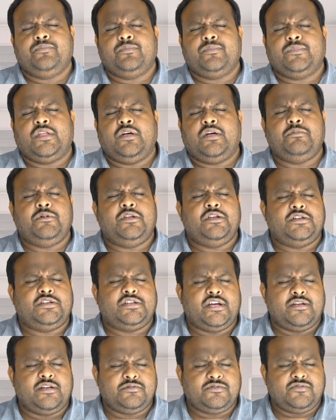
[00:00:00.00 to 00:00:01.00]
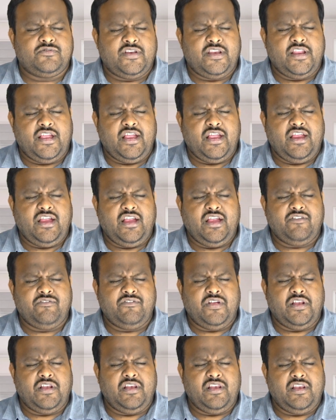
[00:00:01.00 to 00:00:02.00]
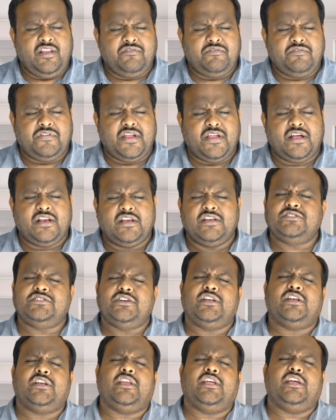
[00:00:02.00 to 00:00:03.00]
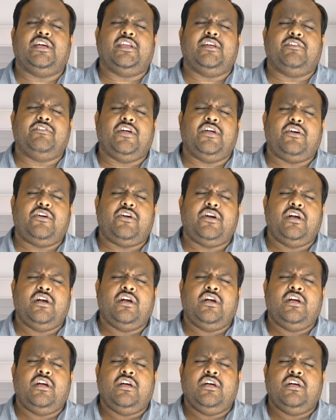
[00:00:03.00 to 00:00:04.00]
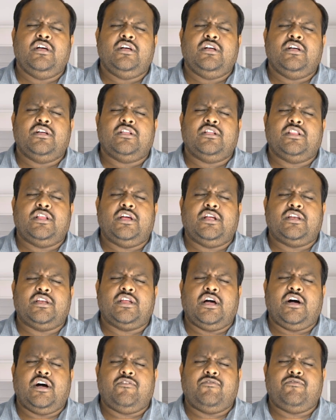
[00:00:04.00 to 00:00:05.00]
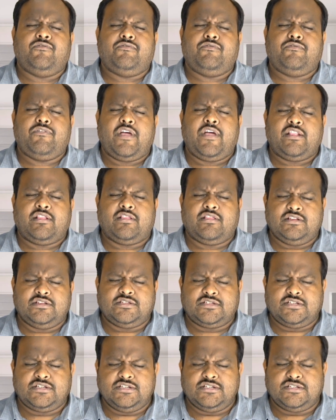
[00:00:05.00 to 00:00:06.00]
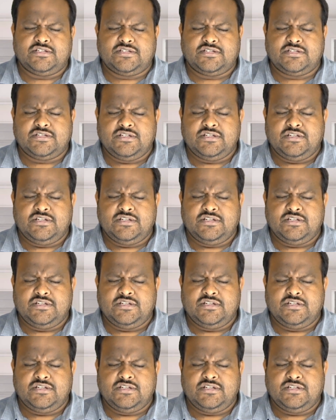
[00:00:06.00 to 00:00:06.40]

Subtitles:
how many times we live negligently, unaware that our faithlessness